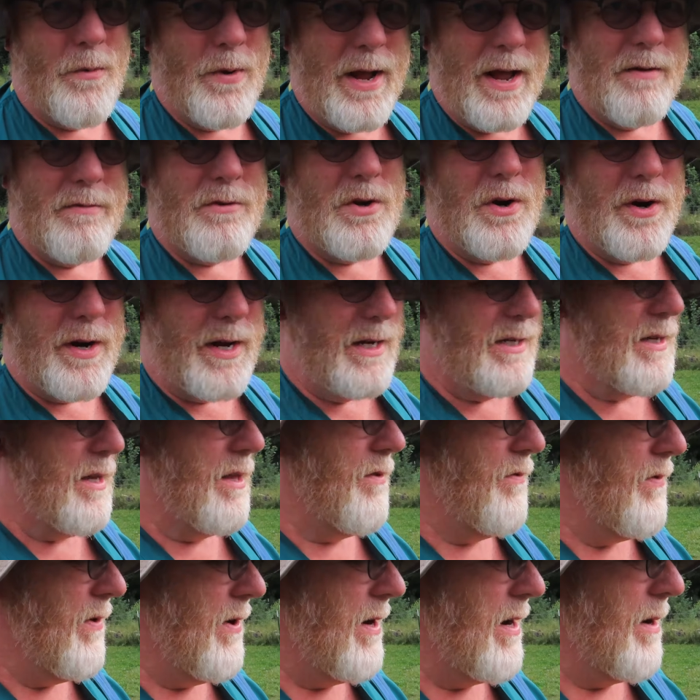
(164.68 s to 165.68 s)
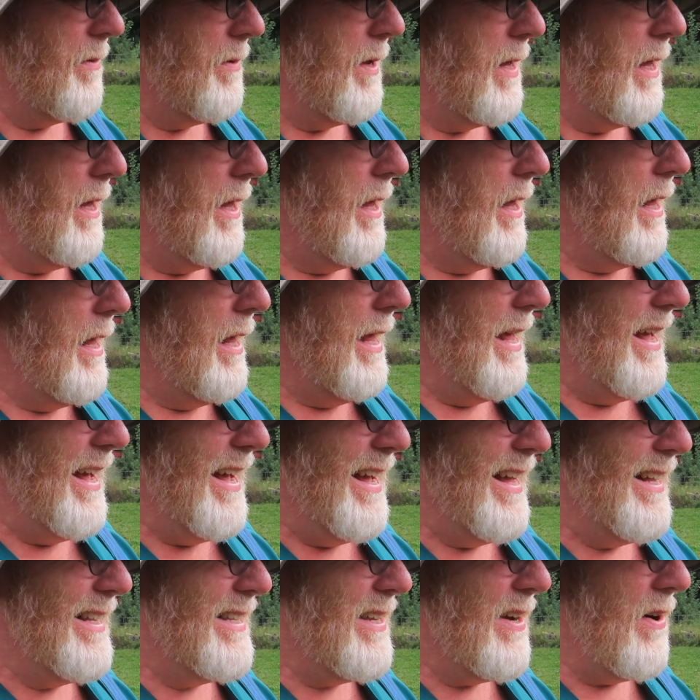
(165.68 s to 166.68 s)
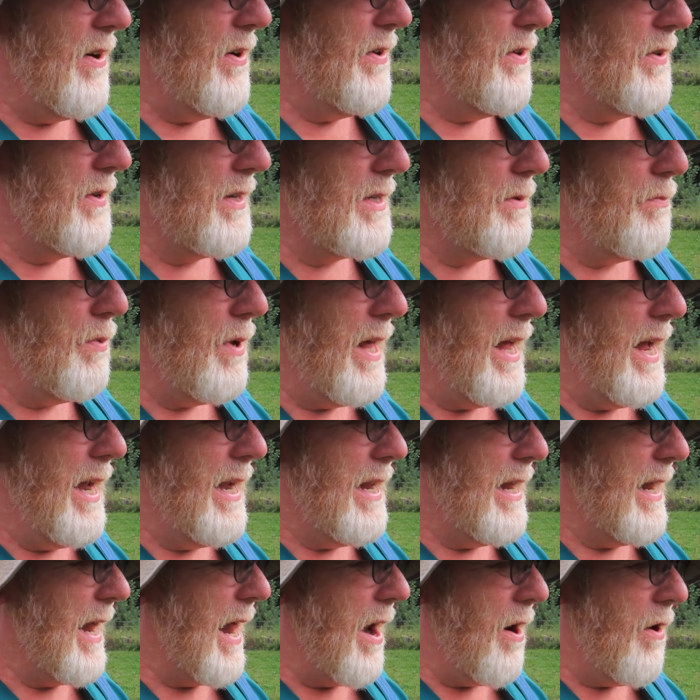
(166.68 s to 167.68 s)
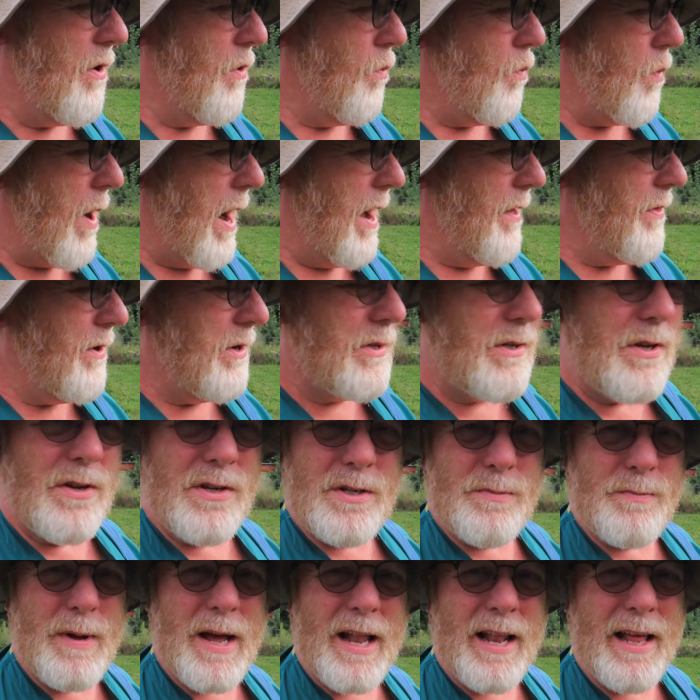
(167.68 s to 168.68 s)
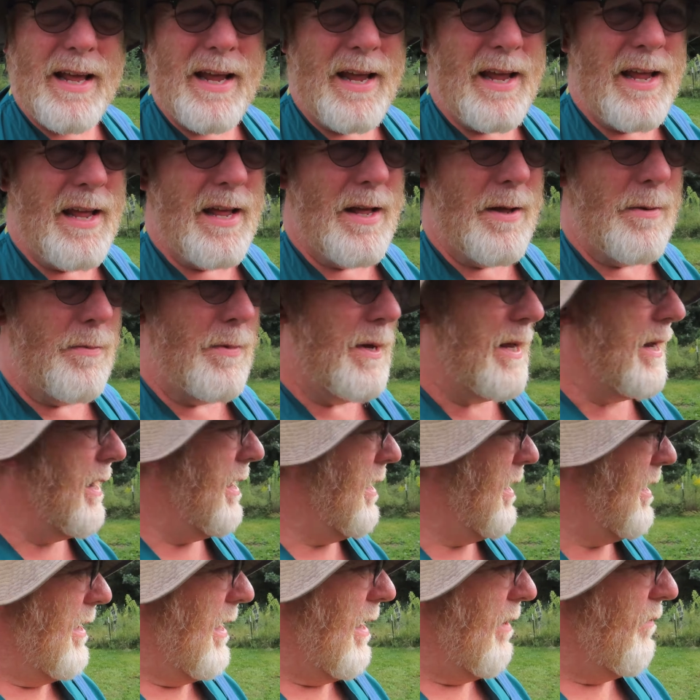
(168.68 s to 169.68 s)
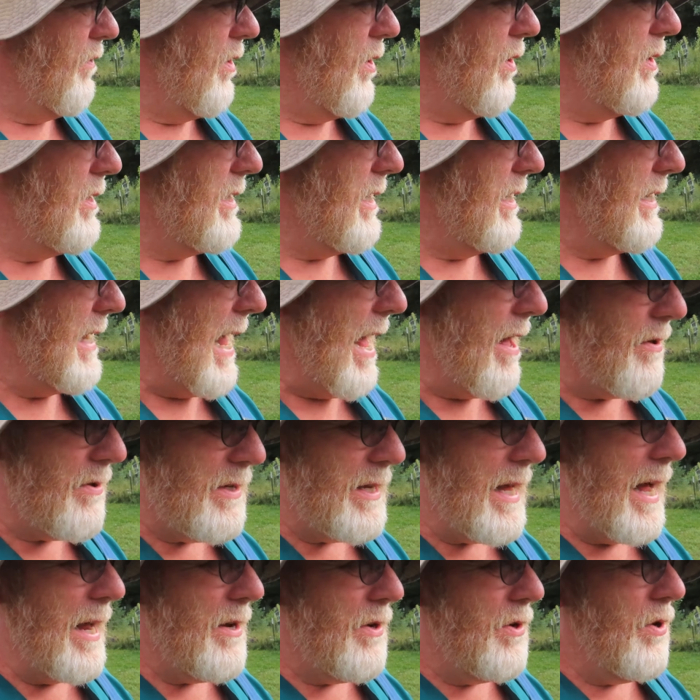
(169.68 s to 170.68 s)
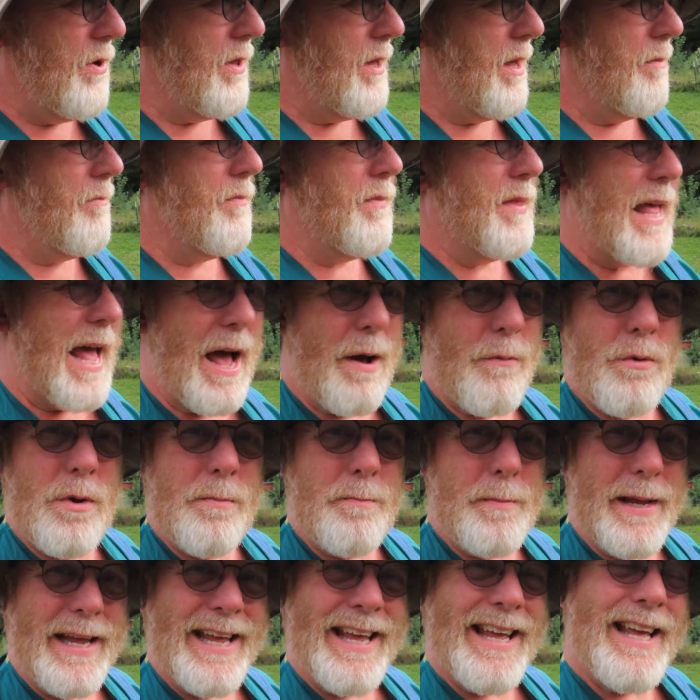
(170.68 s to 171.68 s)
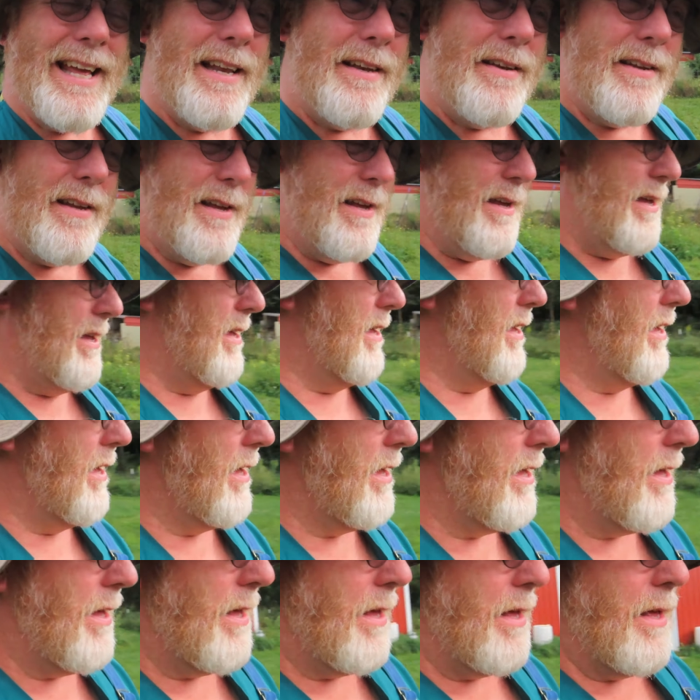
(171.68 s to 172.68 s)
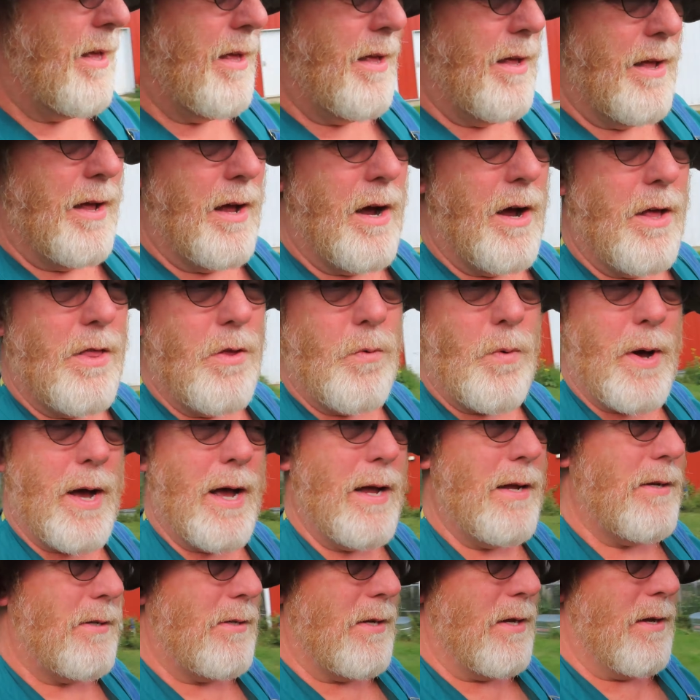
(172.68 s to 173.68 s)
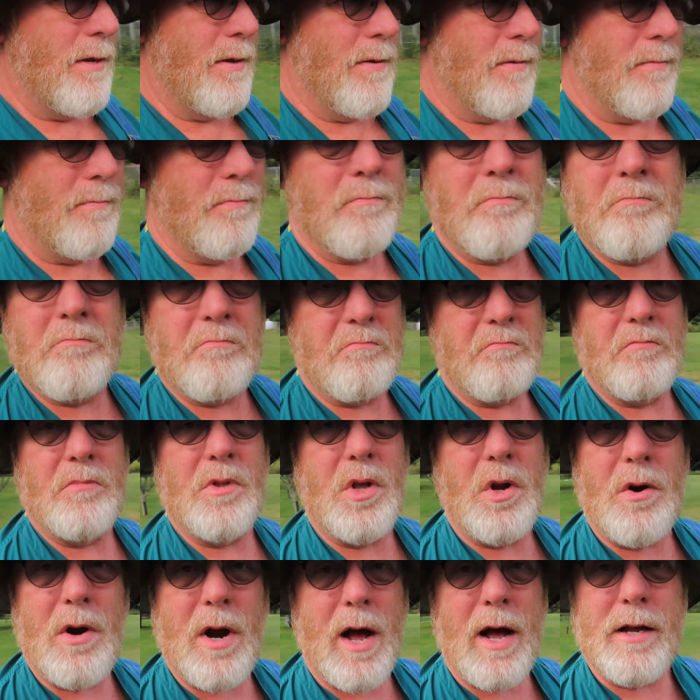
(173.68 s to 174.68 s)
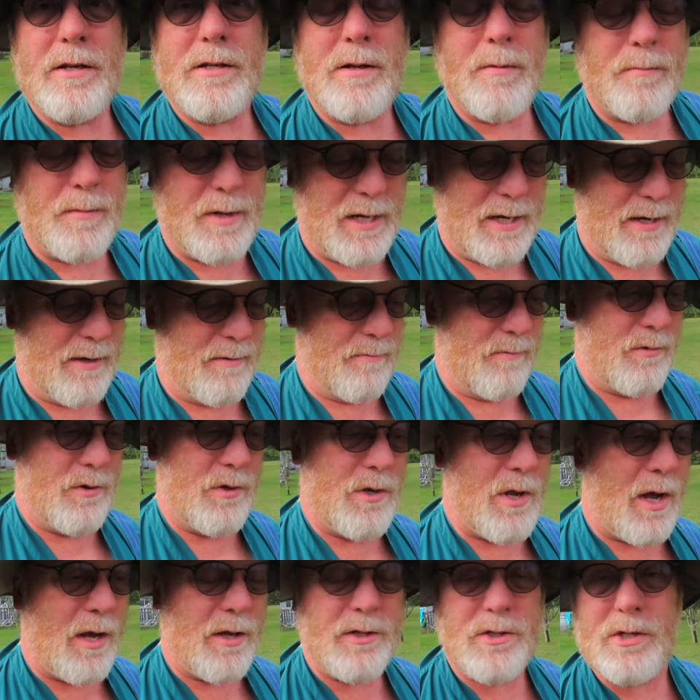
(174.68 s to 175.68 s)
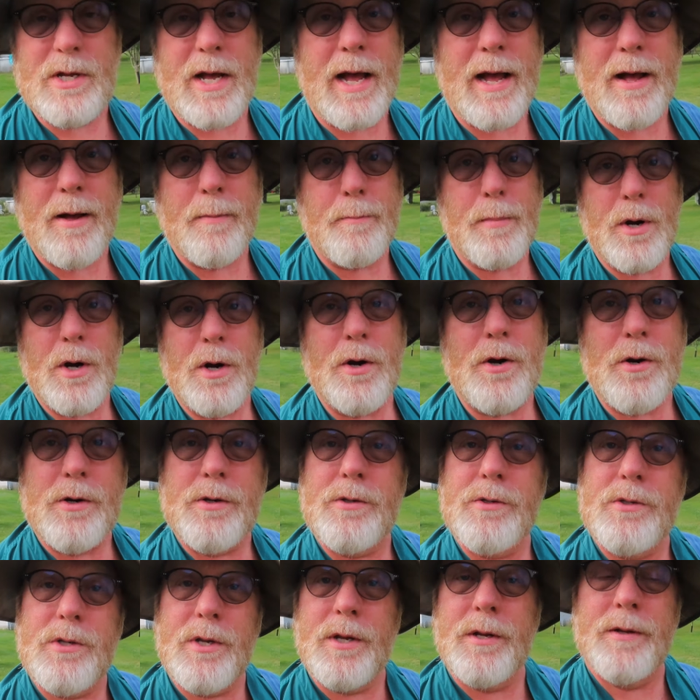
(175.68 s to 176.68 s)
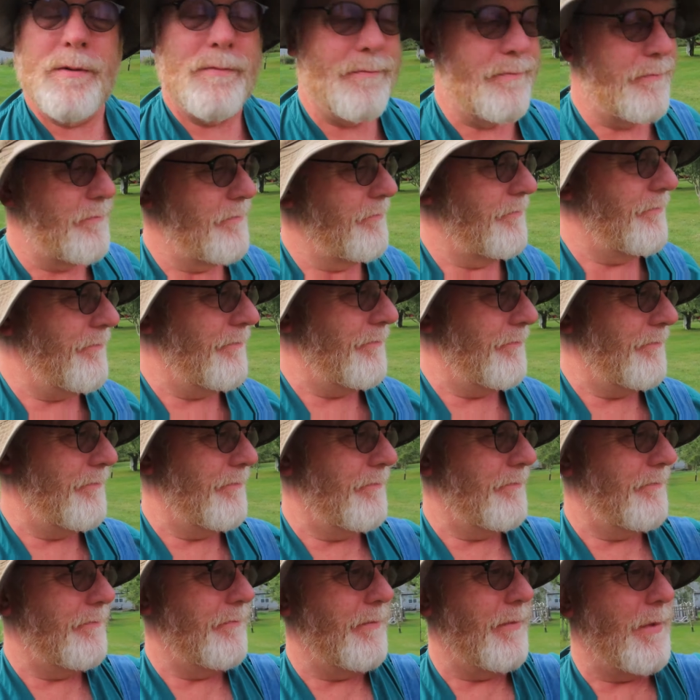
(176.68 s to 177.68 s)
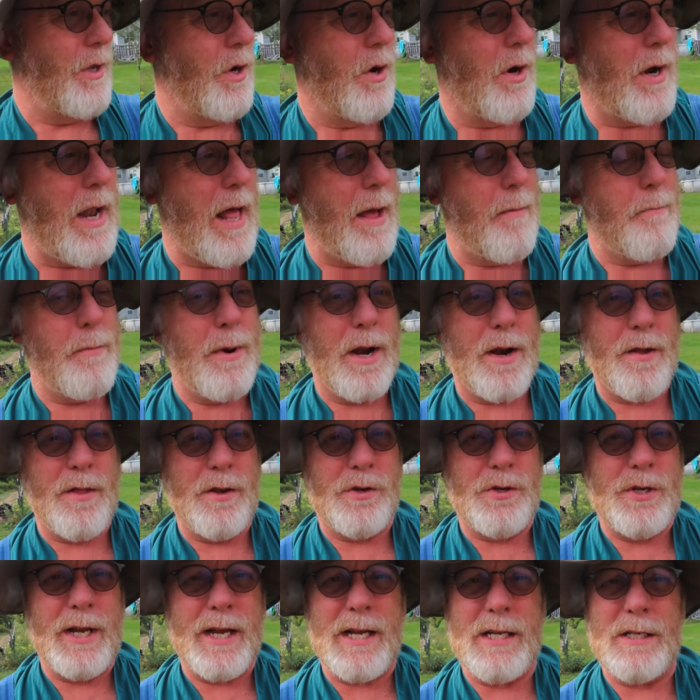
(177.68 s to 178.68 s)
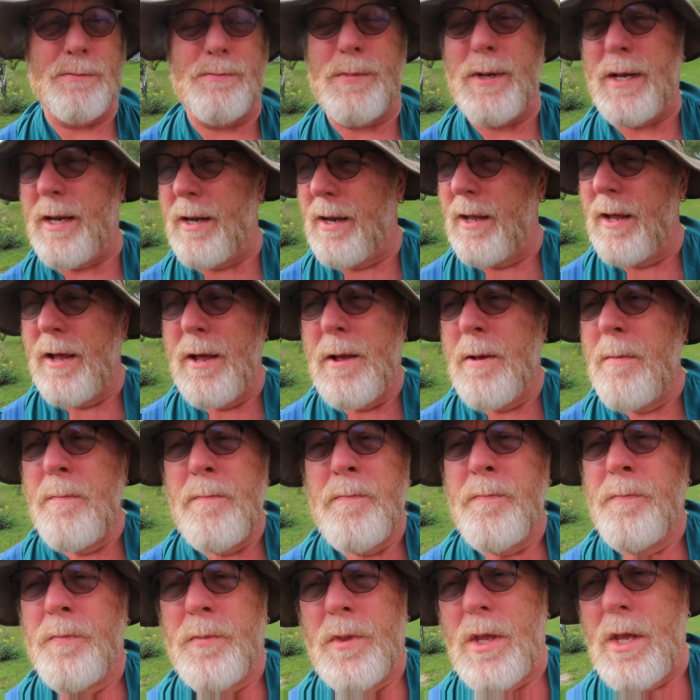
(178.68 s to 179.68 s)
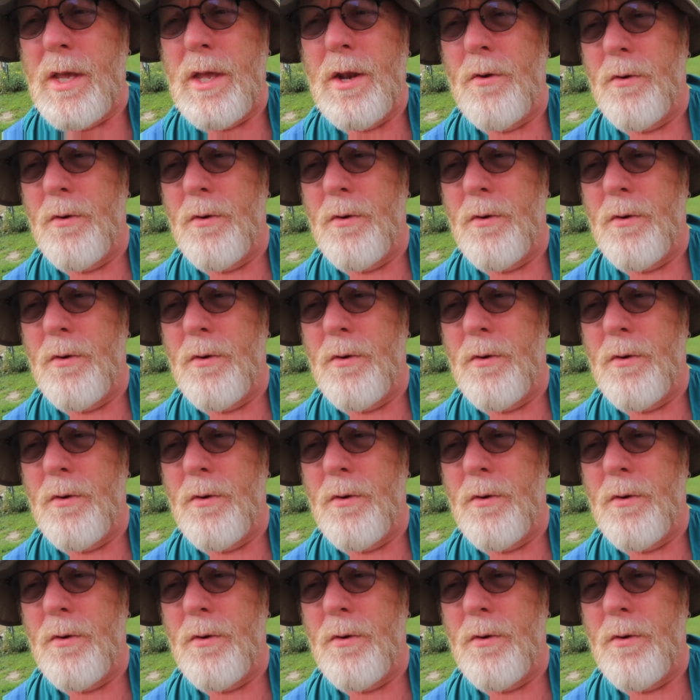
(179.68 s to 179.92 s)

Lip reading: we have turkeys on the farm. It's hard to explain, and I don't know why they're so smelly, but if there was a downside to them, that would be it. Otherwise, they're awesomely docile birds. They're a lot bigger than chickens, but you